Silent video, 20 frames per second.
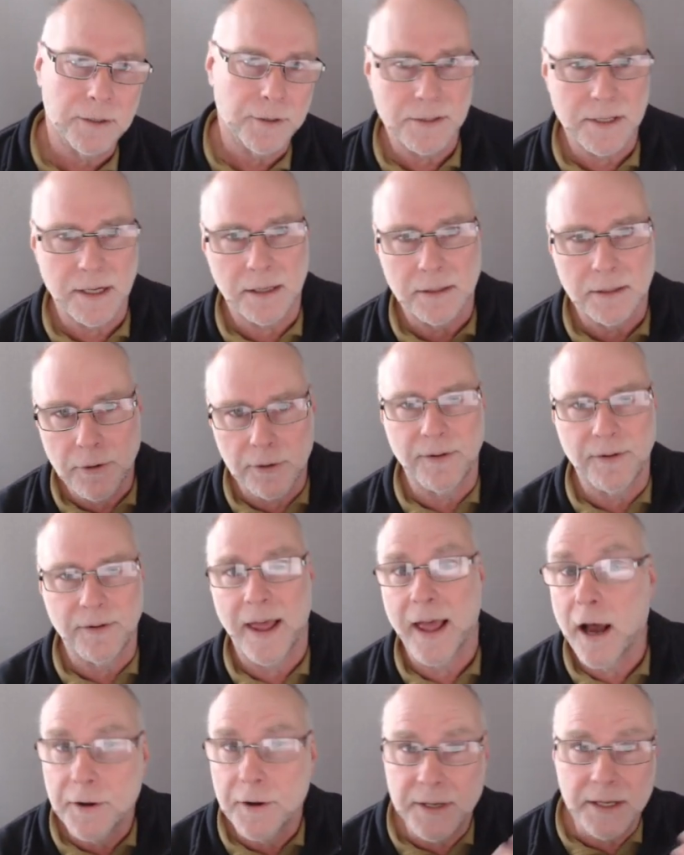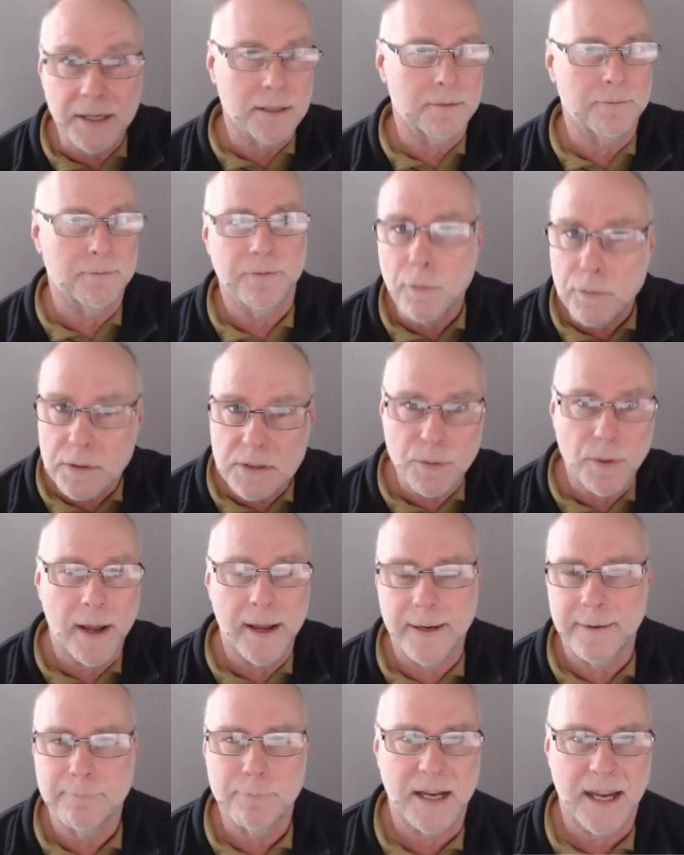using a lot of Audi and
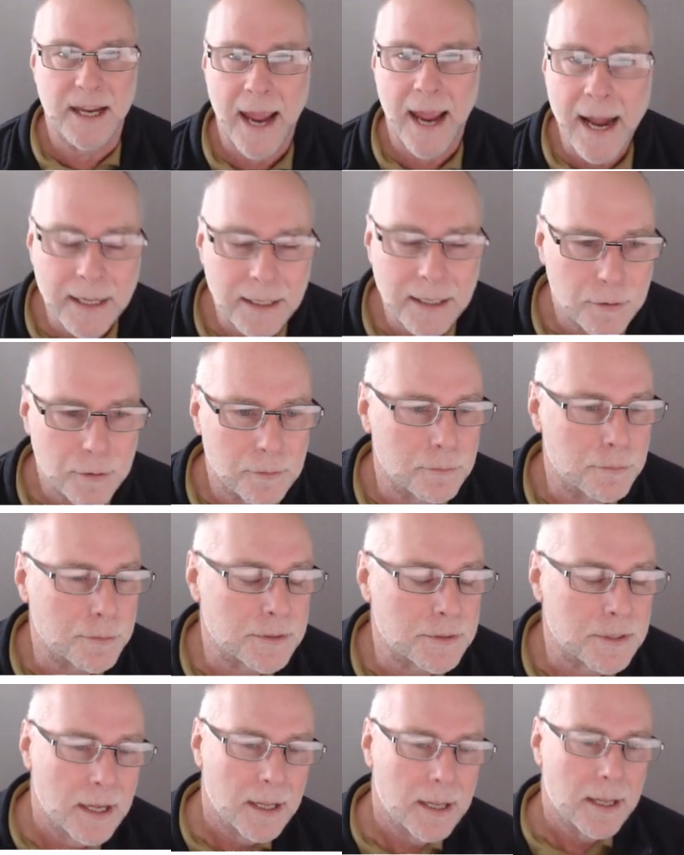Volkswagen mechanicals.